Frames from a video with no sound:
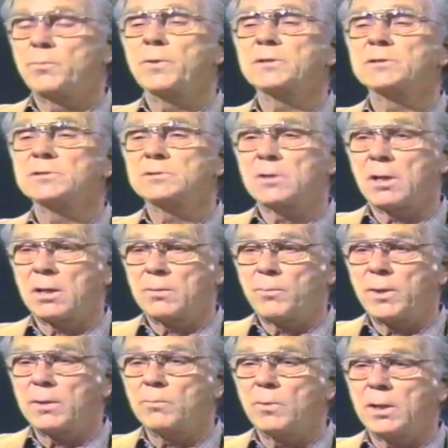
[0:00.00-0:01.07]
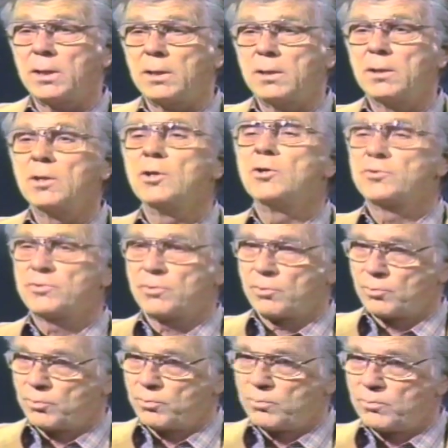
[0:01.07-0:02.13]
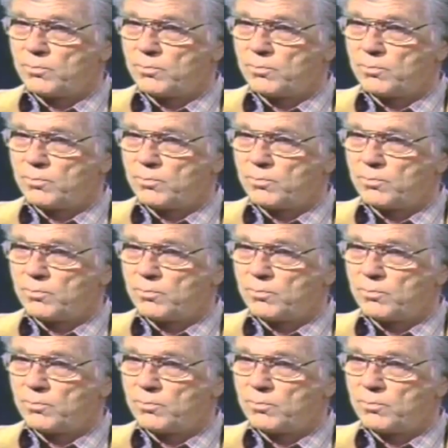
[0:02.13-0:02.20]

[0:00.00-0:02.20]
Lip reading: picture started to make money. So